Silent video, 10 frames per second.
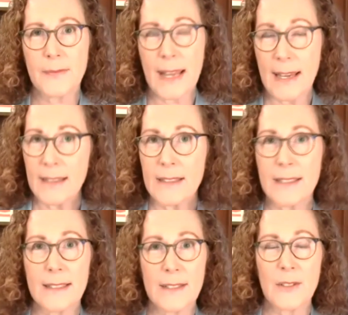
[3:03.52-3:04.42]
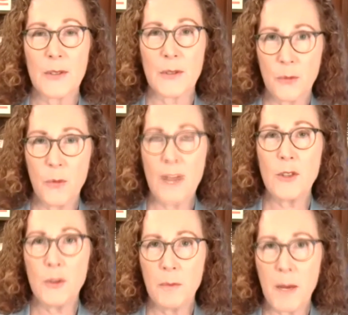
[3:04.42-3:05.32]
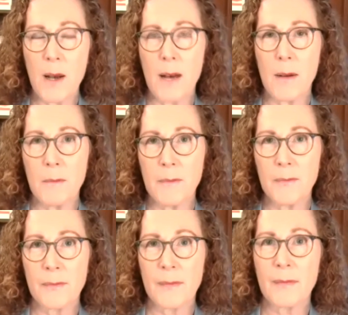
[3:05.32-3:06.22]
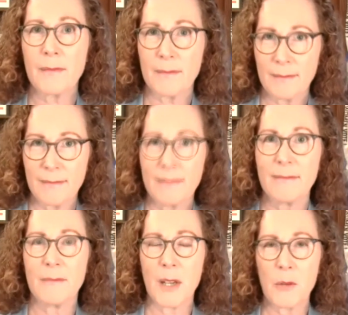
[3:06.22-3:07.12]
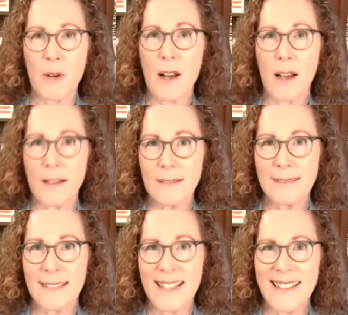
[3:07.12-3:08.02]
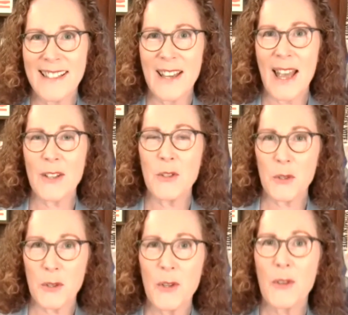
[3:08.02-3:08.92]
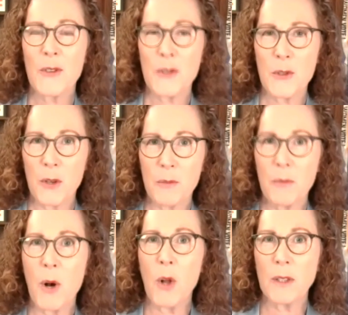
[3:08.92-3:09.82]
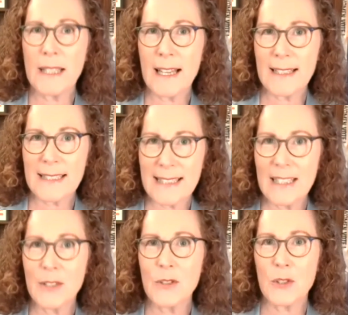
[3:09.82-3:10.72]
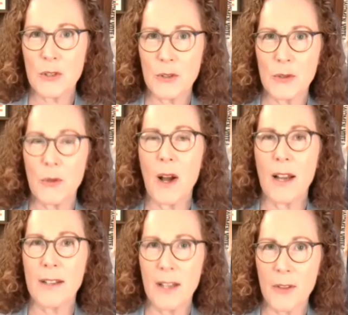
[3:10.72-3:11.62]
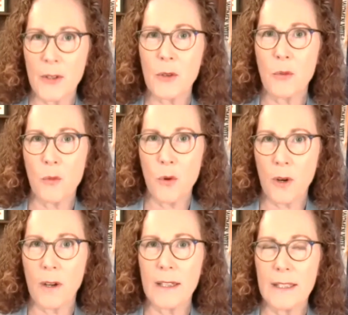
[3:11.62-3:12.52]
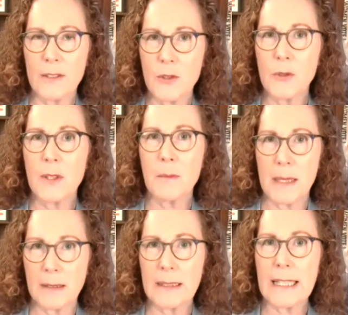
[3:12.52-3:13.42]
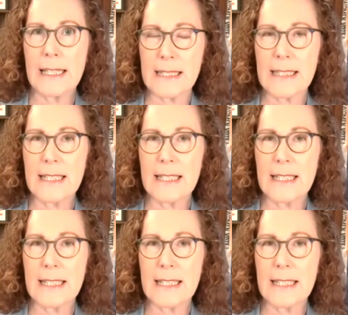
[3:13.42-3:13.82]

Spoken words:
And when you bomb Iran, you're pulling us into another war into the Middle East.